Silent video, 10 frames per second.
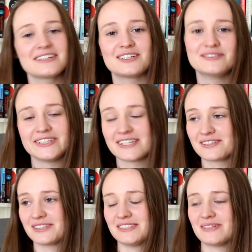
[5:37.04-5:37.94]
did a whole video
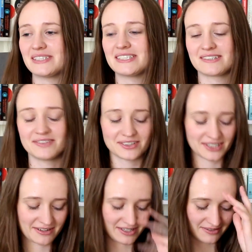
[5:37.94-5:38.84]
talking about this. I'm not going
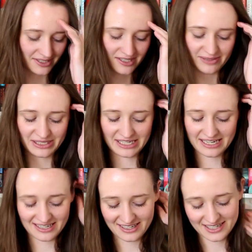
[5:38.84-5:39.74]
to go into it too much
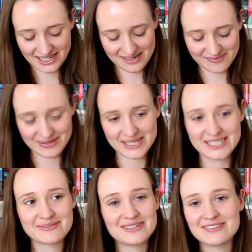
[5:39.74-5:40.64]
here. But it's
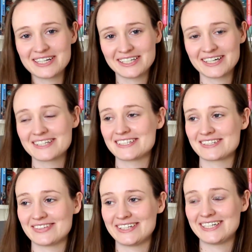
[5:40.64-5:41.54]
just been a really nice
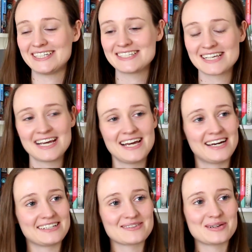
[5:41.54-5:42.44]
experience.
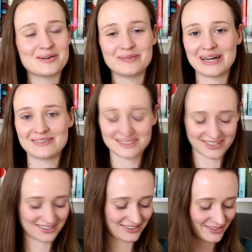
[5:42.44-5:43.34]
It's really got me
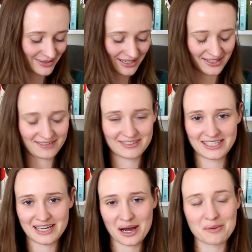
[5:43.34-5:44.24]
outside and got me
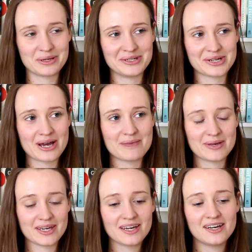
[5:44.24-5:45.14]
really happy and
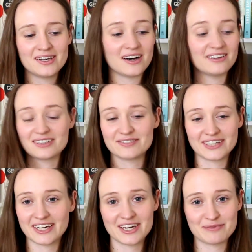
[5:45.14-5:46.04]
chirpy. I'll link the
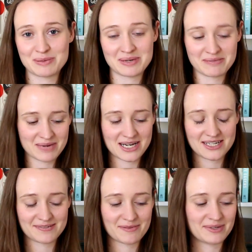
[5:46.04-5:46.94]
video of me being
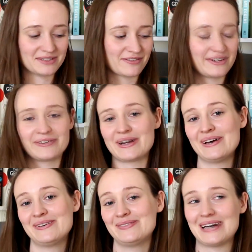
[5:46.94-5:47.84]
mad above if anyone
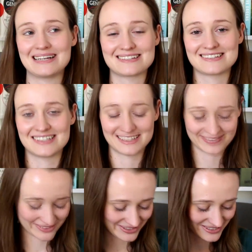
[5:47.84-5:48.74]
hasn't seen it
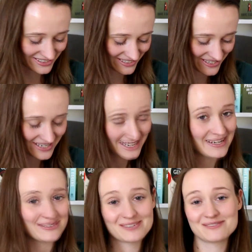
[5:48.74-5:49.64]
and wants to.
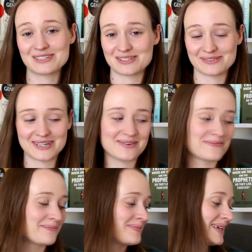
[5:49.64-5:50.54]
It's been really
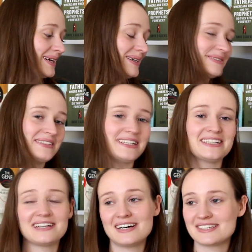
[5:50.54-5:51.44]
sweet. And then
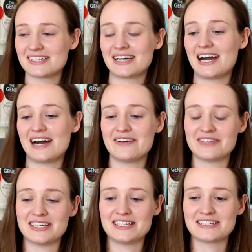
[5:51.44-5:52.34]
the last thing I
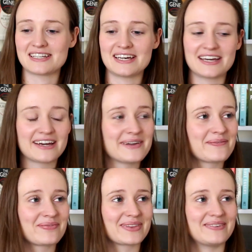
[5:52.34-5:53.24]
have is like
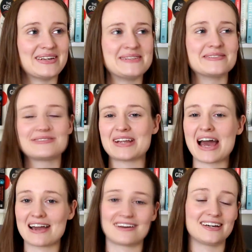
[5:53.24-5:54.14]
a piece of
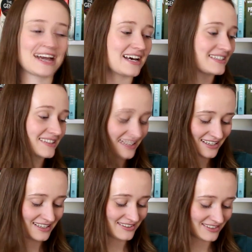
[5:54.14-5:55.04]
tech, I guess.
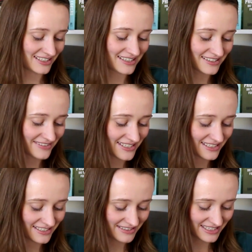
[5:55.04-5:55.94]
Really easy way
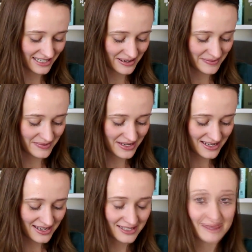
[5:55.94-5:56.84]
to do it.
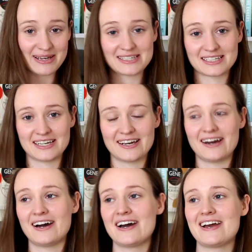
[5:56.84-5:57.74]
So
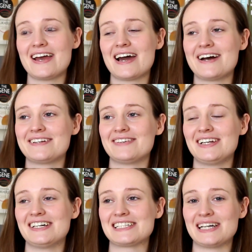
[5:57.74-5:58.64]
basically, I had
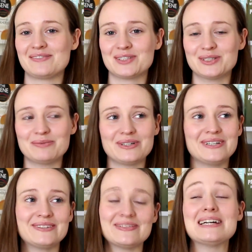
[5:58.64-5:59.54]
my last laptop.
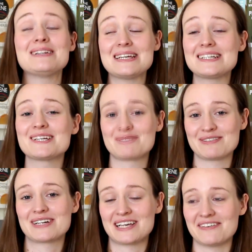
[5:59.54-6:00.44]
It did
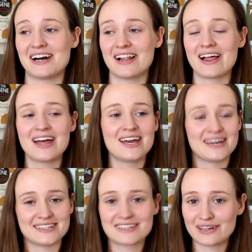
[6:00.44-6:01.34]
me really well.
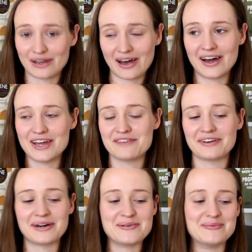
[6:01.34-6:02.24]
It's still alive.